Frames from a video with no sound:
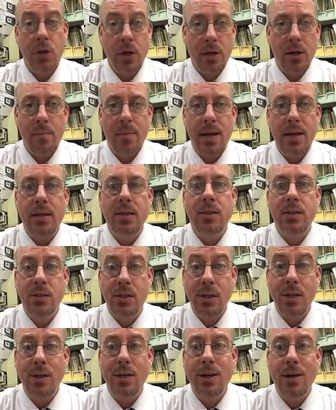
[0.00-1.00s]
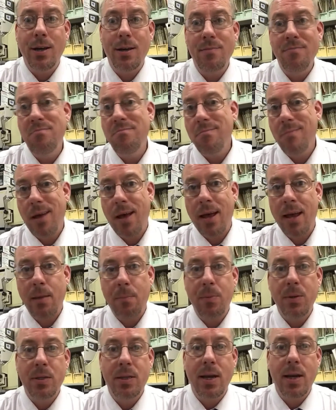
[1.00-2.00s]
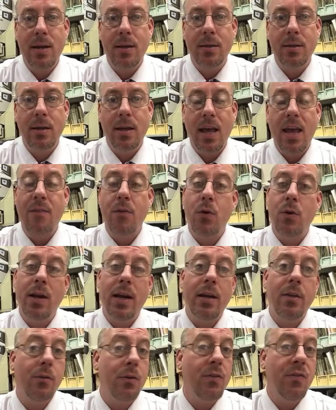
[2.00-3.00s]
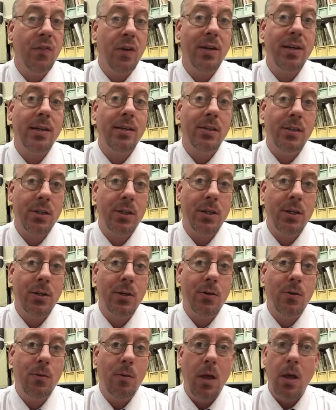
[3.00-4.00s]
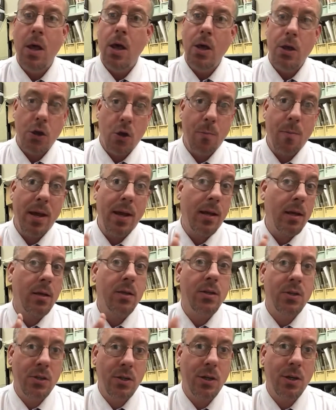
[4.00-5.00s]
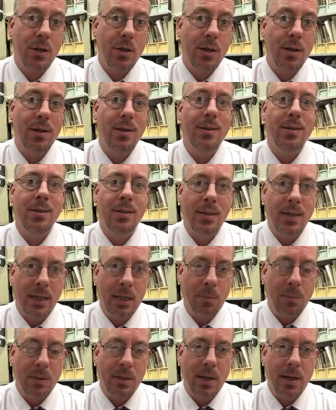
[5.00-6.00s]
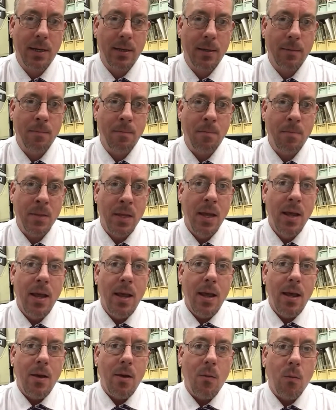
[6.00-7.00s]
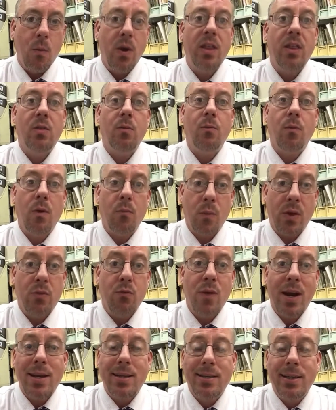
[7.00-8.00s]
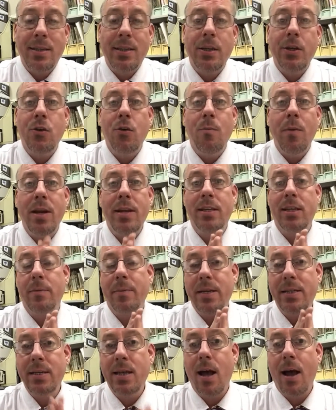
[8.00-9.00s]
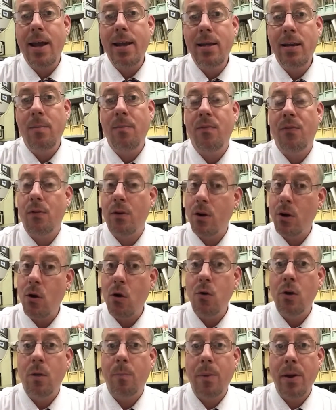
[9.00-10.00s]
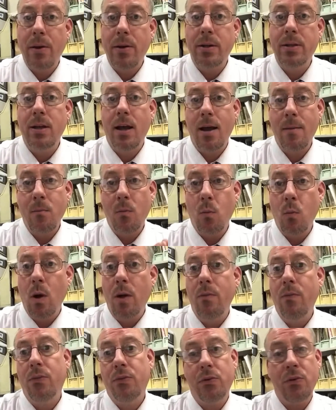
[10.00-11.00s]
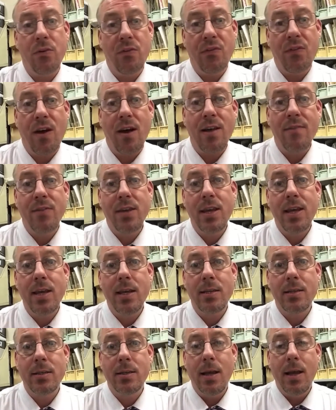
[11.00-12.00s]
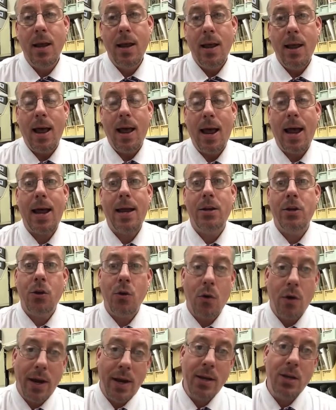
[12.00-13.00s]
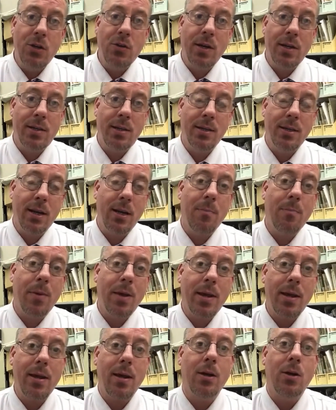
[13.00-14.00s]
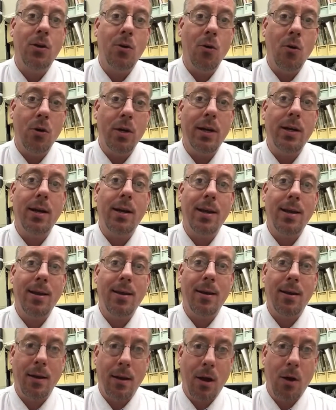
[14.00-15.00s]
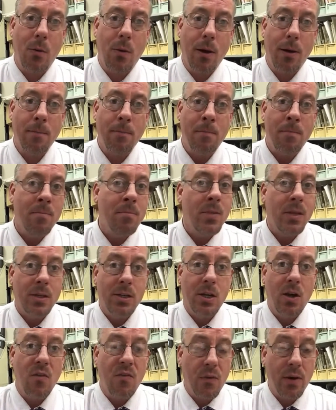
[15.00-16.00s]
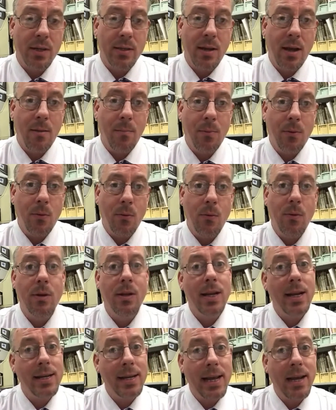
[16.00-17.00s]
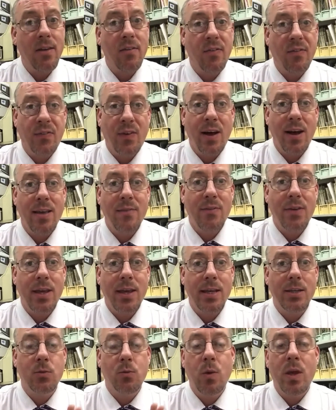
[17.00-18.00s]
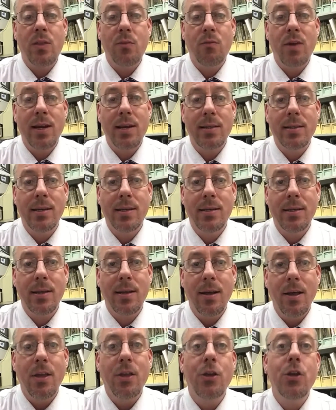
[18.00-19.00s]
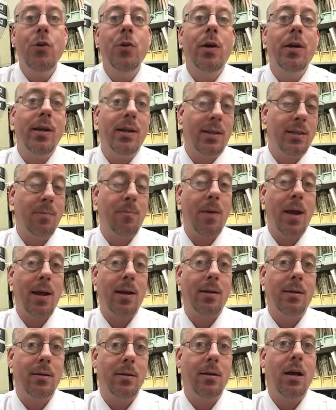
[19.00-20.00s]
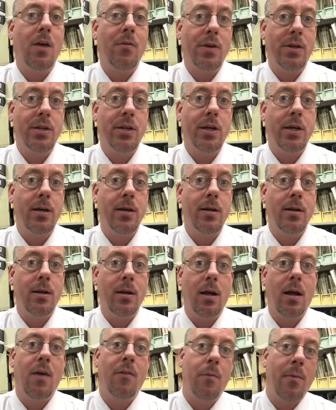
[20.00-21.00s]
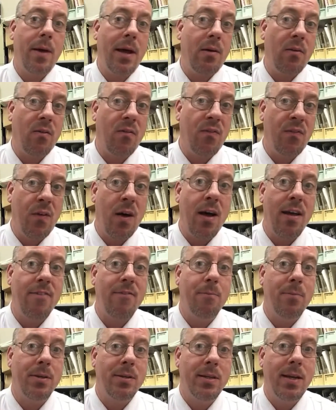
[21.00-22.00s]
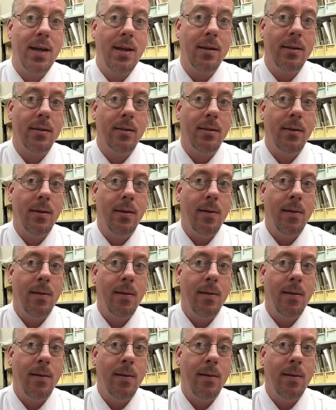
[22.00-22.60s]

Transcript: you're going to make circa 8%. If you're lending through Funding Circle, you'll make circa 6%. With Ratesetter, your money is going to be tied up for a longer period of time, 1 through 5 years, and your interest is going to be accordingly lower. So, for example, lending out at 5 years with Ratesetter, you can expect a return of about 5%.